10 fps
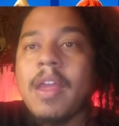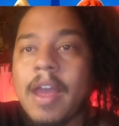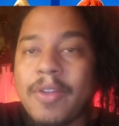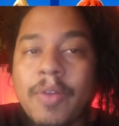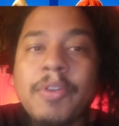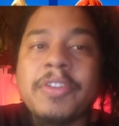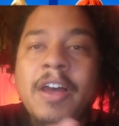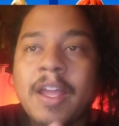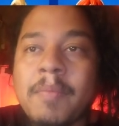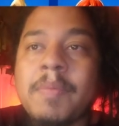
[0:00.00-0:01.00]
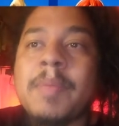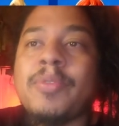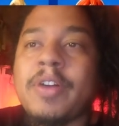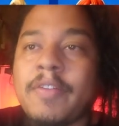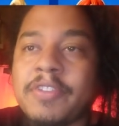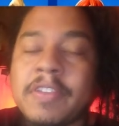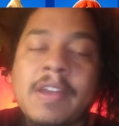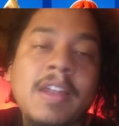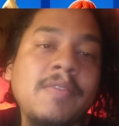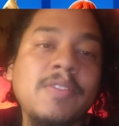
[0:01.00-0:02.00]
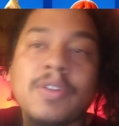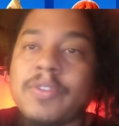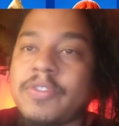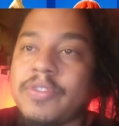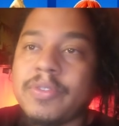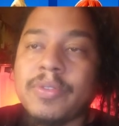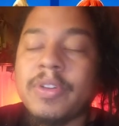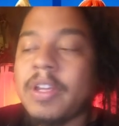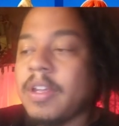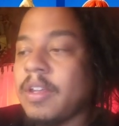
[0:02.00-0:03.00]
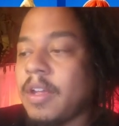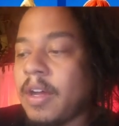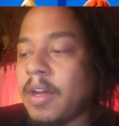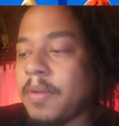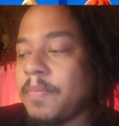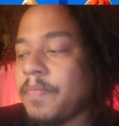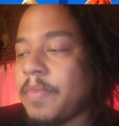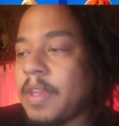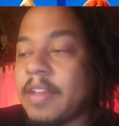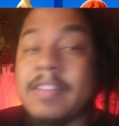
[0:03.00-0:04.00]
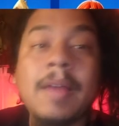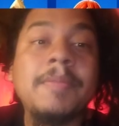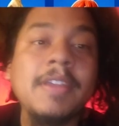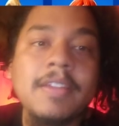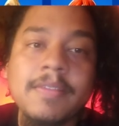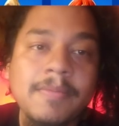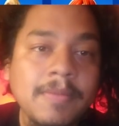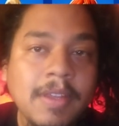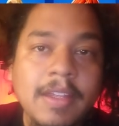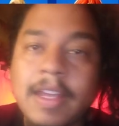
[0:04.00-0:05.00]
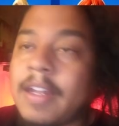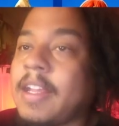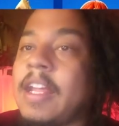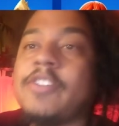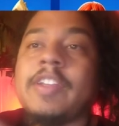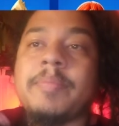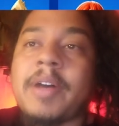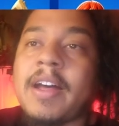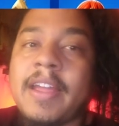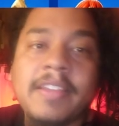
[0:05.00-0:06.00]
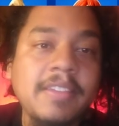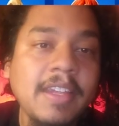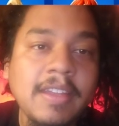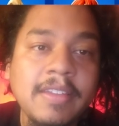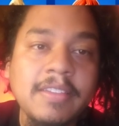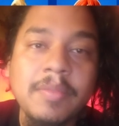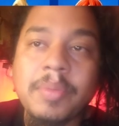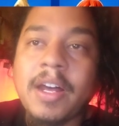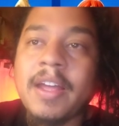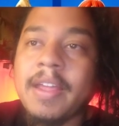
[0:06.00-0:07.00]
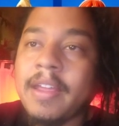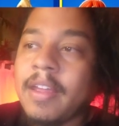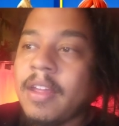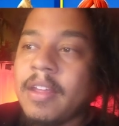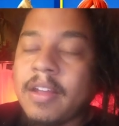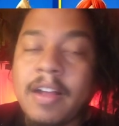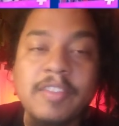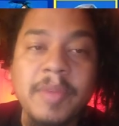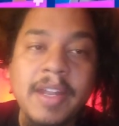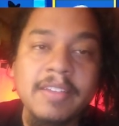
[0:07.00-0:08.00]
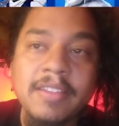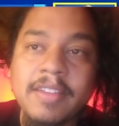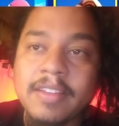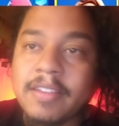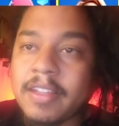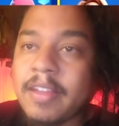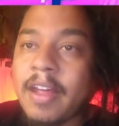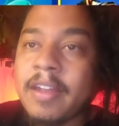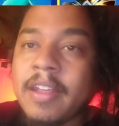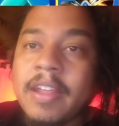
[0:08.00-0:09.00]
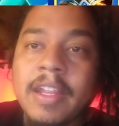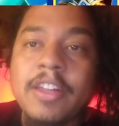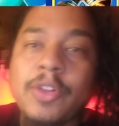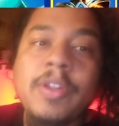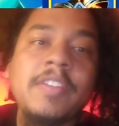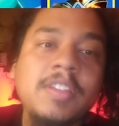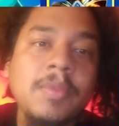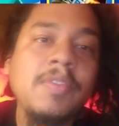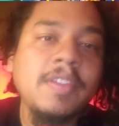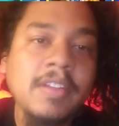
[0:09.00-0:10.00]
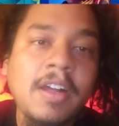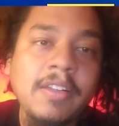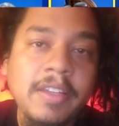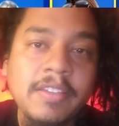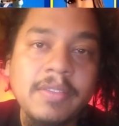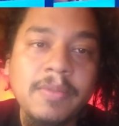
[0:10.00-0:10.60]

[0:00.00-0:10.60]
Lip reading: and over time people have just kind of grown to accept it and occasionally buy skins and buy cosmetics and things like that, including some of his colleagues,